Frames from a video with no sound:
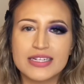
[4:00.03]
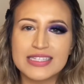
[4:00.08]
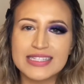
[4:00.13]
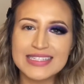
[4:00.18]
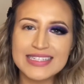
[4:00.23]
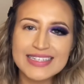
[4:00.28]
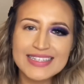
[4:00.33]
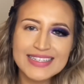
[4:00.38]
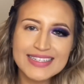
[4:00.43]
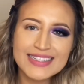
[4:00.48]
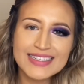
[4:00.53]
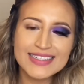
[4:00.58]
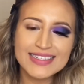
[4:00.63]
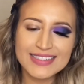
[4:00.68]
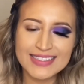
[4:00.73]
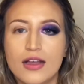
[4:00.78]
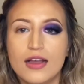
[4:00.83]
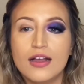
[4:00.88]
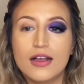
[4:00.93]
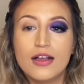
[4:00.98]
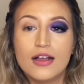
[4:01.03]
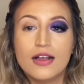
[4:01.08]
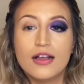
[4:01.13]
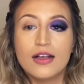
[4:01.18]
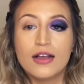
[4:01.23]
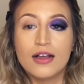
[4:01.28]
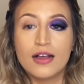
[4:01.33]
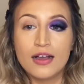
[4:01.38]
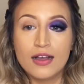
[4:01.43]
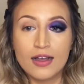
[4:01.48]
sis.
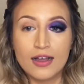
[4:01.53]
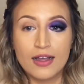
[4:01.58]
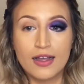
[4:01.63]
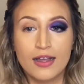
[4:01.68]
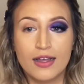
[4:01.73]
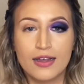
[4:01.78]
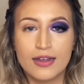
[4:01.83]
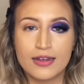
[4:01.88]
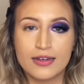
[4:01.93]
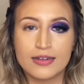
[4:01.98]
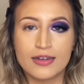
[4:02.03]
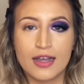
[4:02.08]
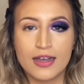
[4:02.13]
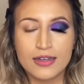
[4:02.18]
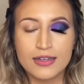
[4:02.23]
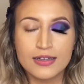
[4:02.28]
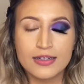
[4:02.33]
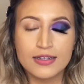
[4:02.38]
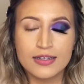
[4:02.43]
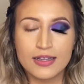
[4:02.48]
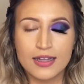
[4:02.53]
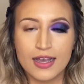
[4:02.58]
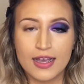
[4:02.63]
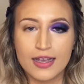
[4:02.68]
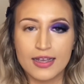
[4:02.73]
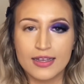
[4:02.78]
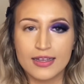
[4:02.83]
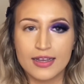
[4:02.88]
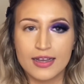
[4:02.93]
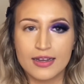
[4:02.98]
Not gonna
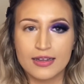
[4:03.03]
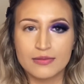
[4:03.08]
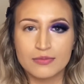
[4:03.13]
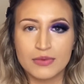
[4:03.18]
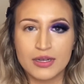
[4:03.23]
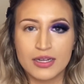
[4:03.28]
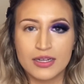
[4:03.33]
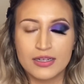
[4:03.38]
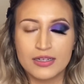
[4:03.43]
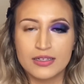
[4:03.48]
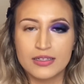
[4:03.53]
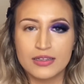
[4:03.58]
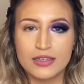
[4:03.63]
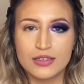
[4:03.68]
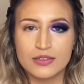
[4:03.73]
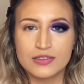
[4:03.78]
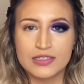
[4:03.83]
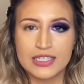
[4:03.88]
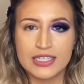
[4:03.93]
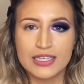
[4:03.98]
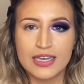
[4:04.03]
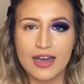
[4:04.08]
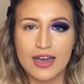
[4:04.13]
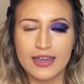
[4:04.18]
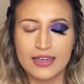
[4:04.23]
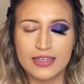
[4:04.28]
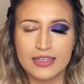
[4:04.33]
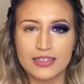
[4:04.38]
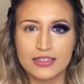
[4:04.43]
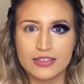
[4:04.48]
lie, I'm low-key
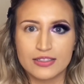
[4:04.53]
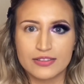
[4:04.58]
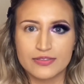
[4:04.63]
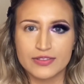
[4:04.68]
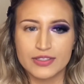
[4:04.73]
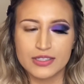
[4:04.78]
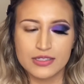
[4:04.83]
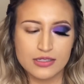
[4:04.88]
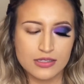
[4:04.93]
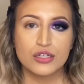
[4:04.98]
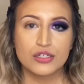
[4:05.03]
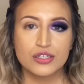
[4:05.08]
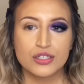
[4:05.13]
high-key nervous.